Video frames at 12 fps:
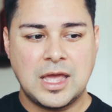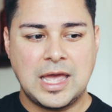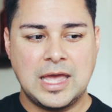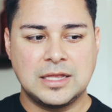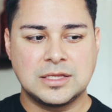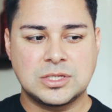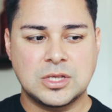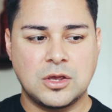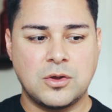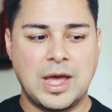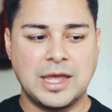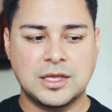And
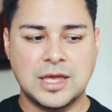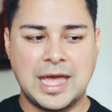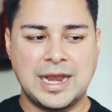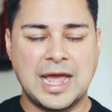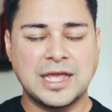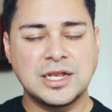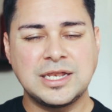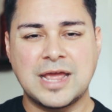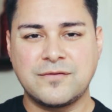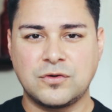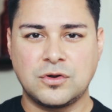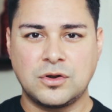so I could
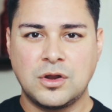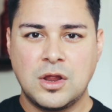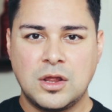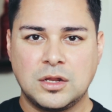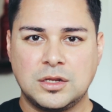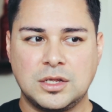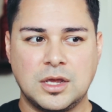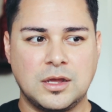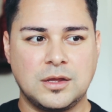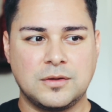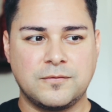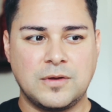never
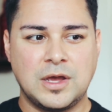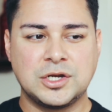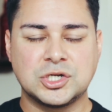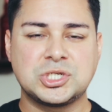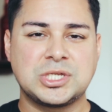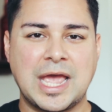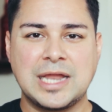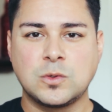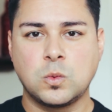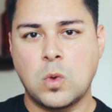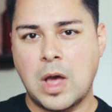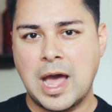understand
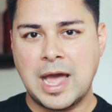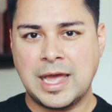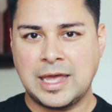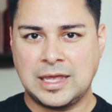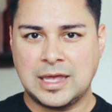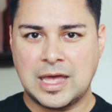why